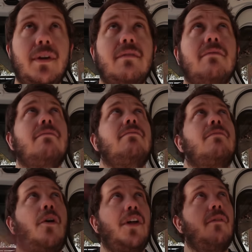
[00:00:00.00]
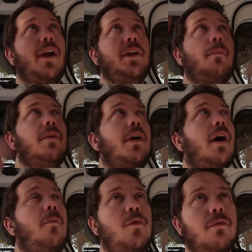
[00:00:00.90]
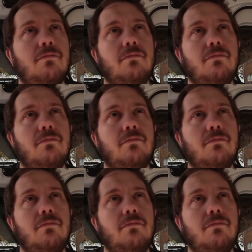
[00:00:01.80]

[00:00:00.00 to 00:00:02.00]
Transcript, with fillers: and all that rain coming down will